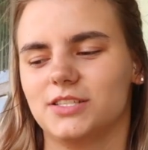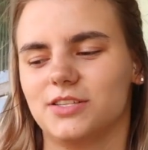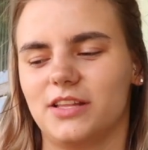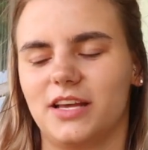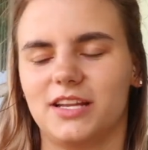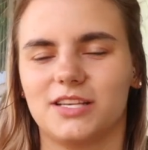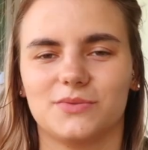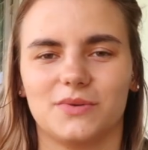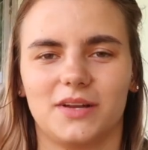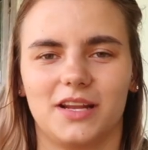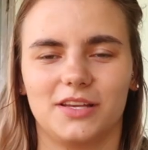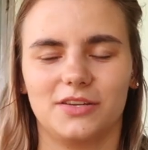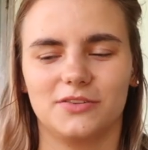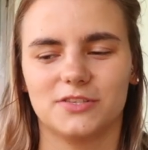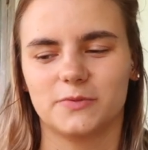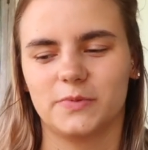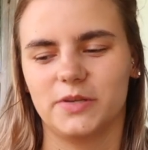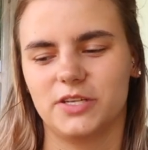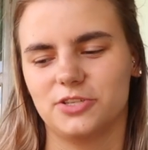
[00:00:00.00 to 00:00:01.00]
So that is when I
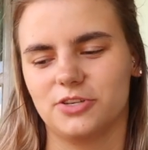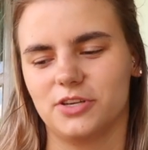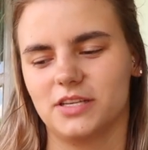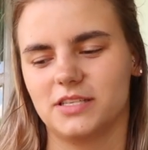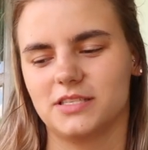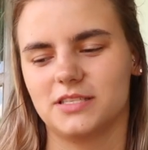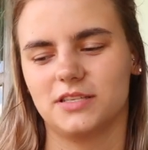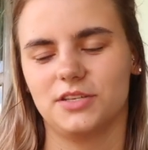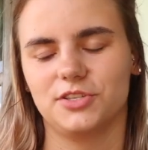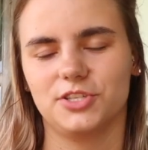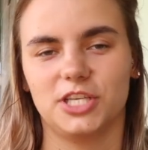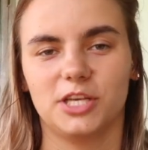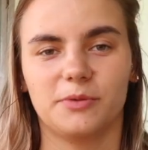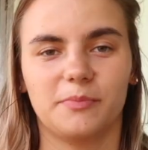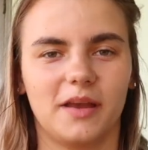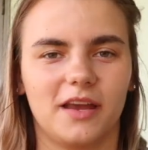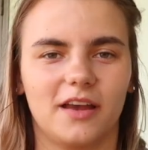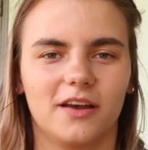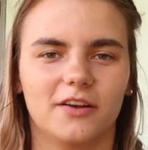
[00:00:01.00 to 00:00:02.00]
used Pinterest.
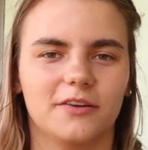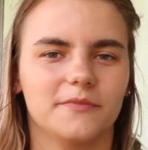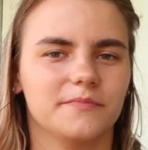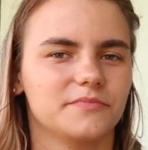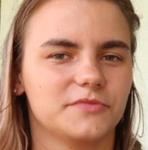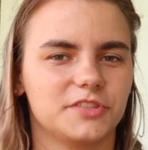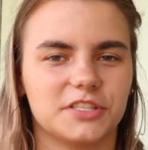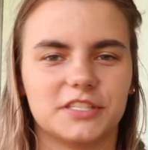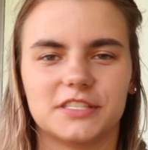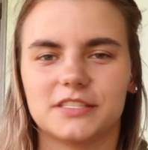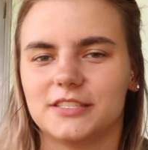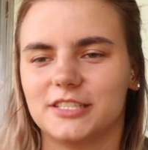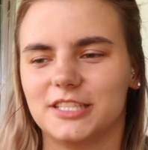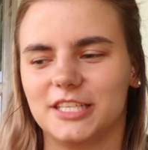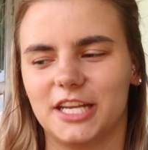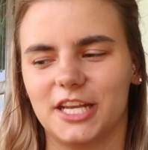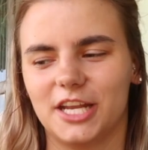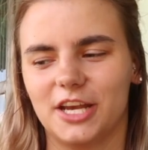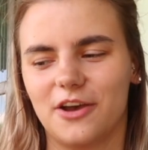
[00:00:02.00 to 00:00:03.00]
Gmail, just,
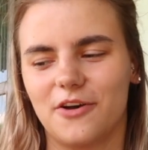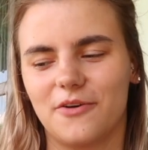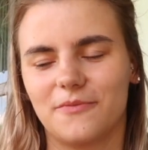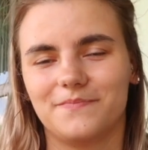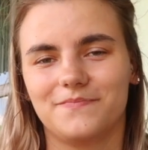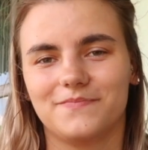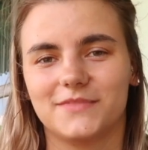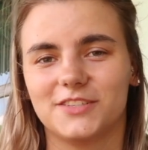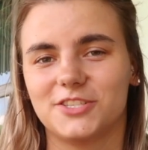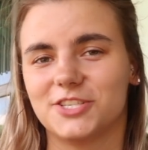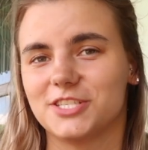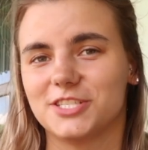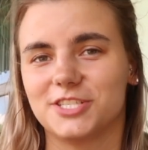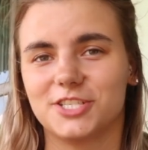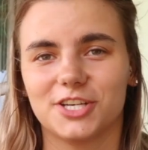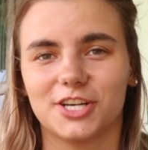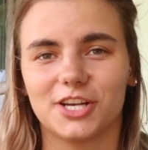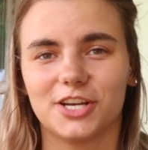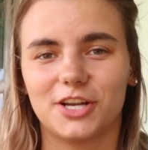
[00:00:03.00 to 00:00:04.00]
you know,
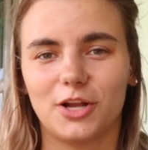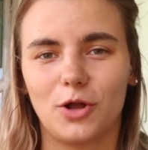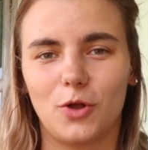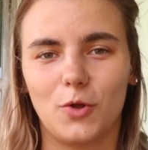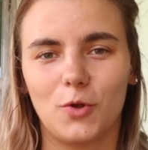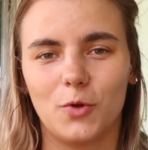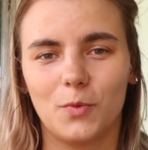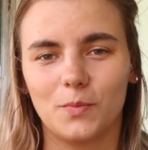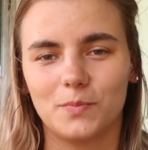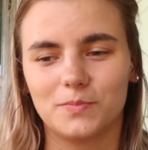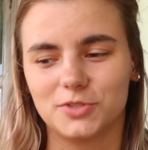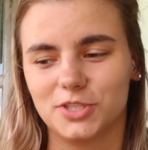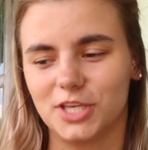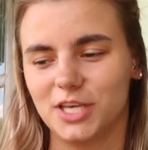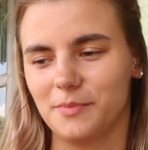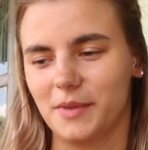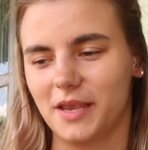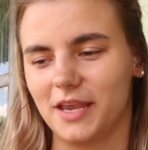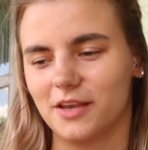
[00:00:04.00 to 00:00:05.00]
just your good old
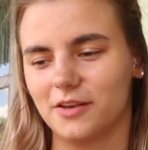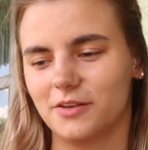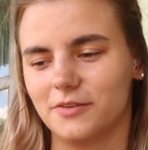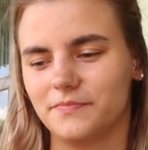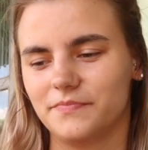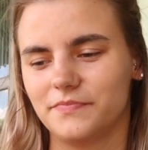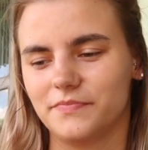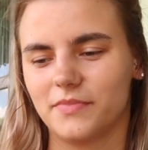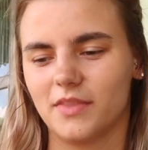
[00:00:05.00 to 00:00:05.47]
Gmail.